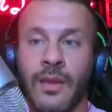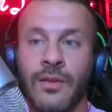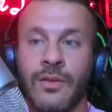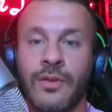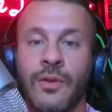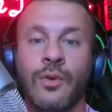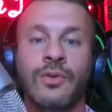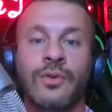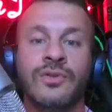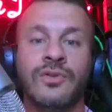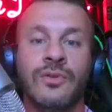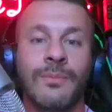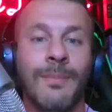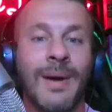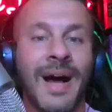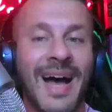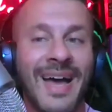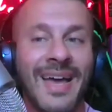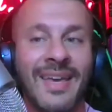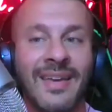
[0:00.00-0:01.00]
Those are yeah.
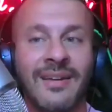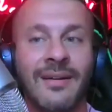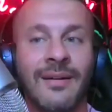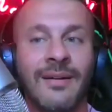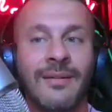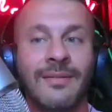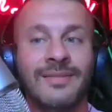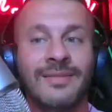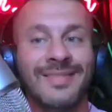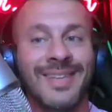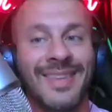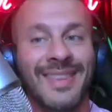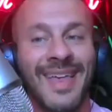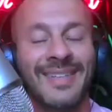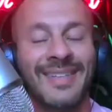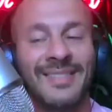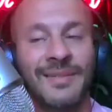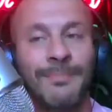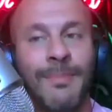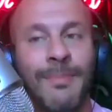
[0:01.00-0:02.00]
my,
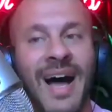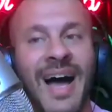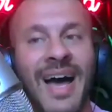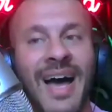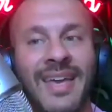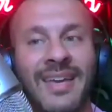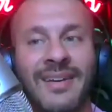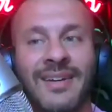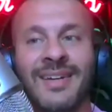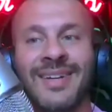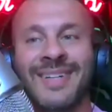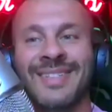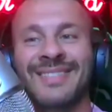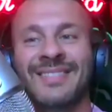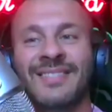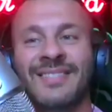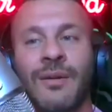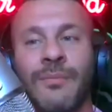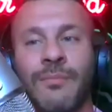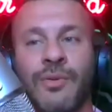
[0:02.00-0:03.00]
that's my
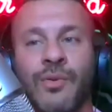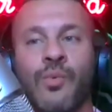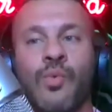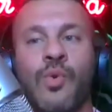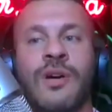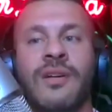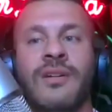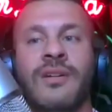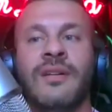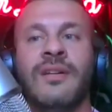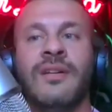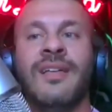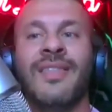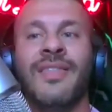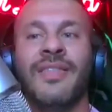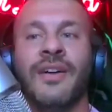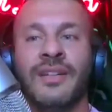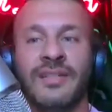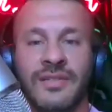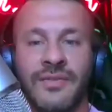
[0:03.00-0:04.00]
number one
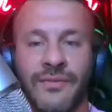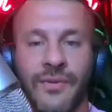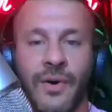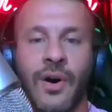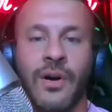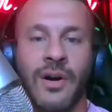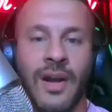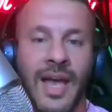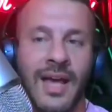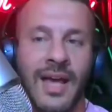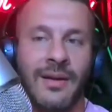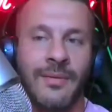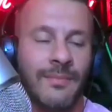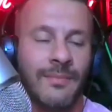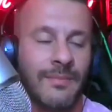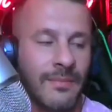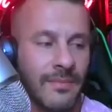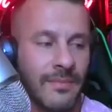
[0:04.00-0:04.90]
thus far, Adam.